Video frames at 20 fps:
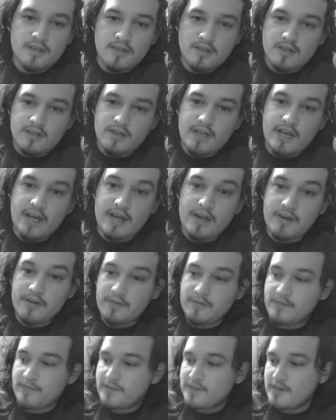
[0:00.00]
Now,
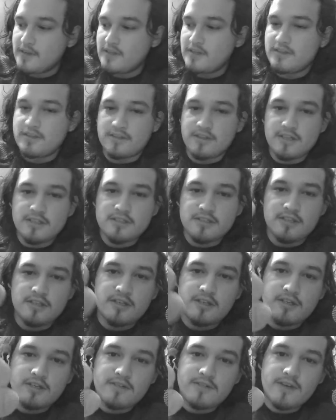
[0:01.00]
this
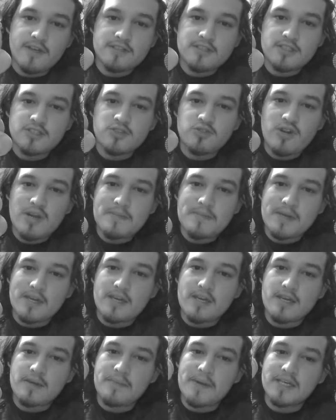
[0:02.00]
here is a ceramic
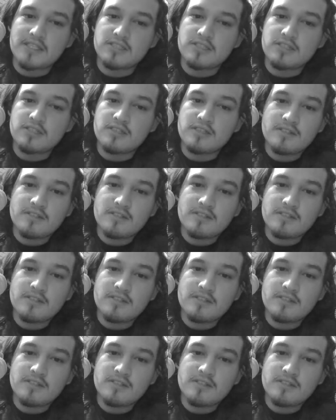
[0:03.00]
capacitor.